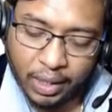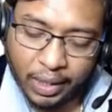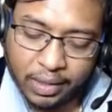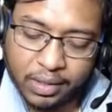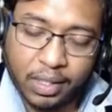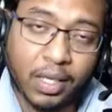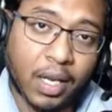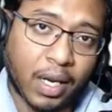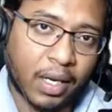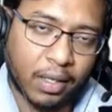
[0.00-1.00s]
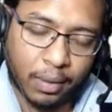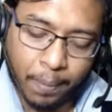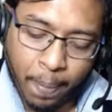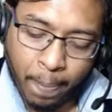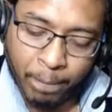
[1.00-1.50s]
Exterior angle.
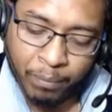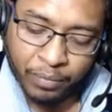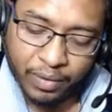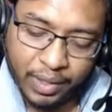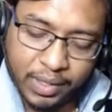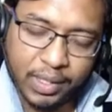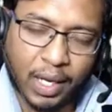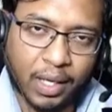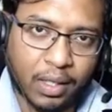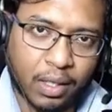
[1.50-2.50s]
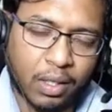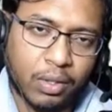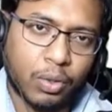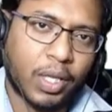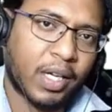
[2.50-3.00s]
This angle, you
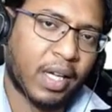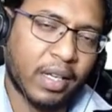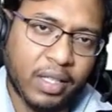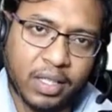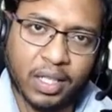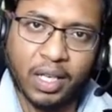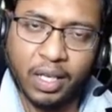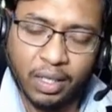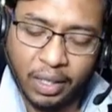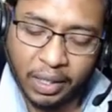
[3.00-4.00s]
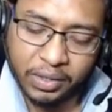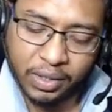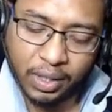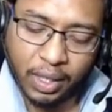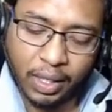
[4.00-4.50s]
take any triangle,
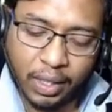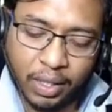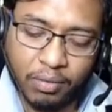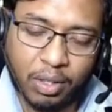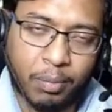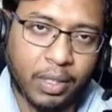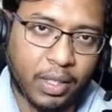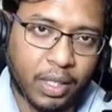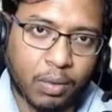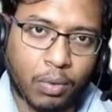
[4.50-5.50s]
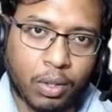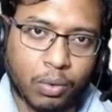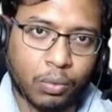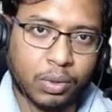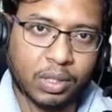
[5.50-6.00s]
exterior angle will be equal
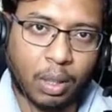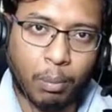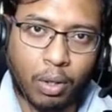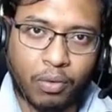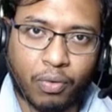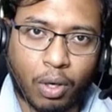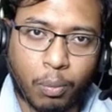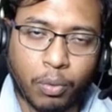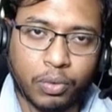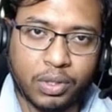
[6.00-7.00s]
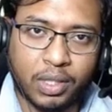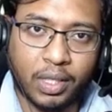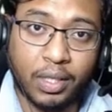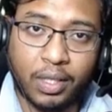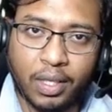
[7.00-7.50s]
to sum of opposite
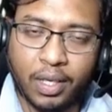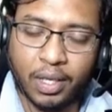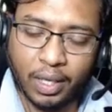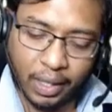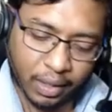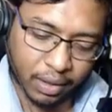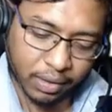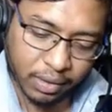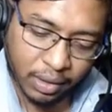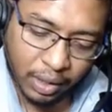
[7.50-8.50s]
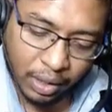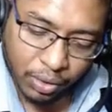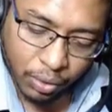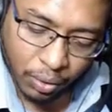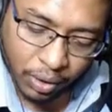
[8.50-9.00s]
interior angles.
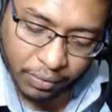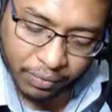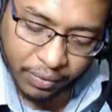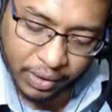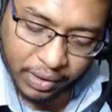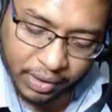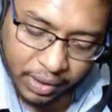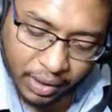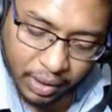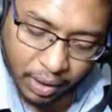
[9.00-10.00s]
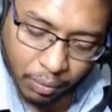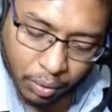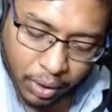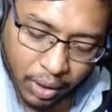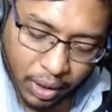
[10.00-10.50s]
So if this is theta
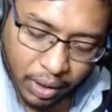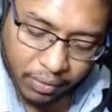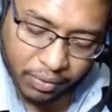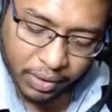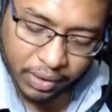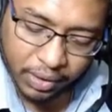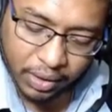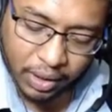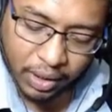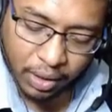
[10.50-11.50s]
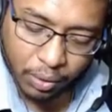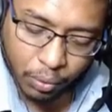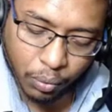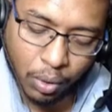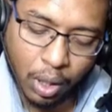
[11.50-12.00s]
1 and if this is theta 2,
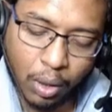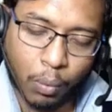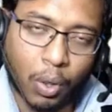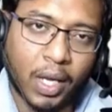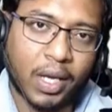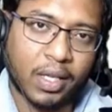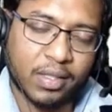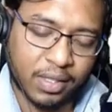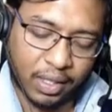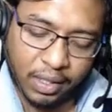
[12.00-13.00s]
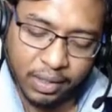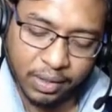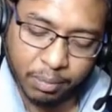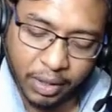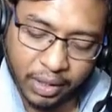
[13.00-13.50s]
what I can say is
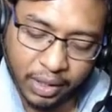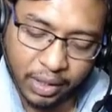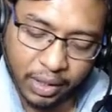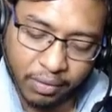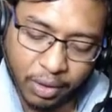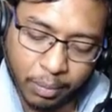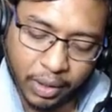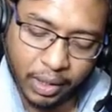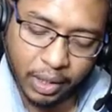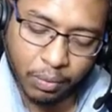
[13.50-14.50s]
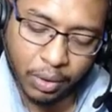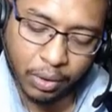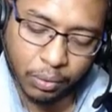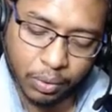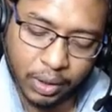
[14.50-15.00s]
my theta will be equal
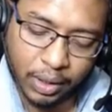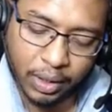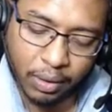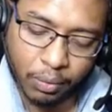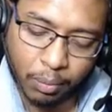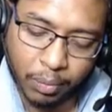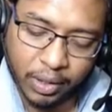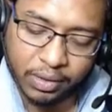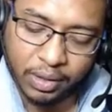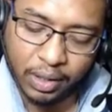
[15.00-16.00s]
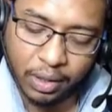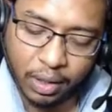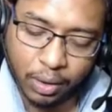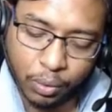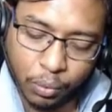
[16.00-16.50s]
to theta 1 plus theta
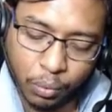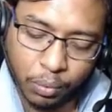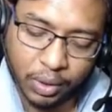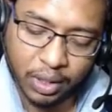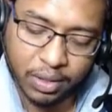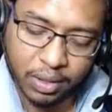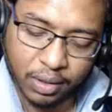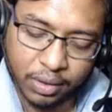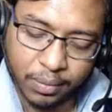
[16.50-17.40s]
2. That's it.